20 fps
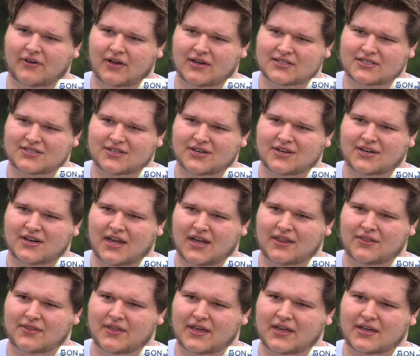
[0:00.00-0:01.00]
fostered,
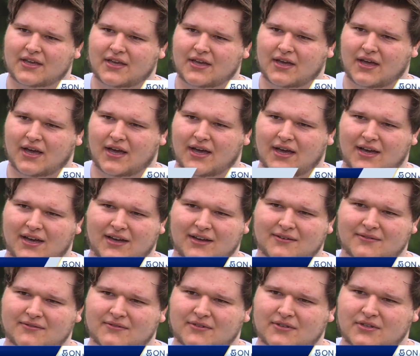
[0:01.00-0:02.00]
I think,
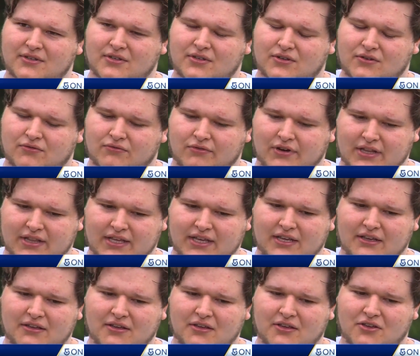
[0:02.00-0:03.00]

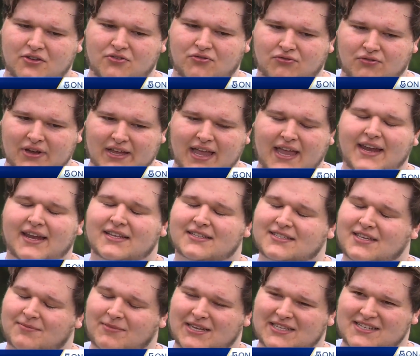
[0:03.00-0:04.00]
really created
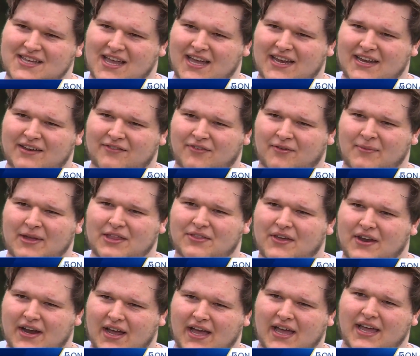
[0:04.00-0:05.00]
some anxiety for me
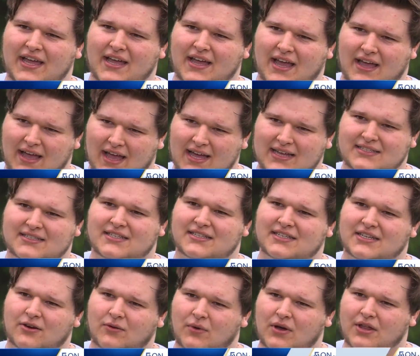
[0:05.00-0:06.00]
that I had to
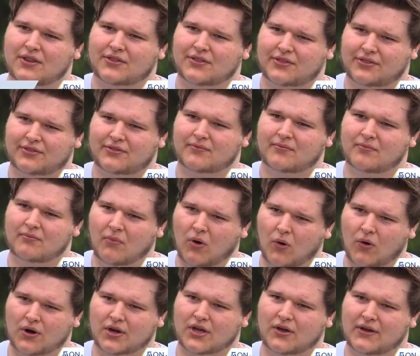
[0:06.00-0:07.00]
deal with
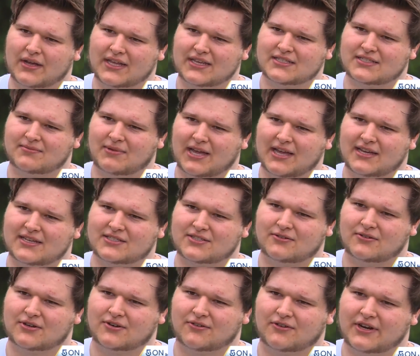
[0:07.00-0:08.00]
more going into my high
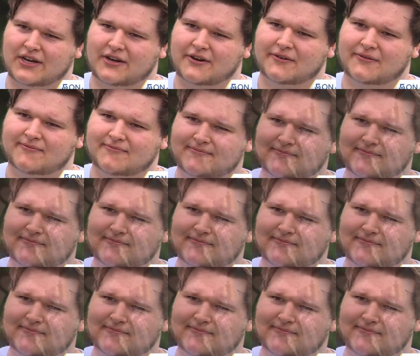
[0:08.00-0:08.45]
school career.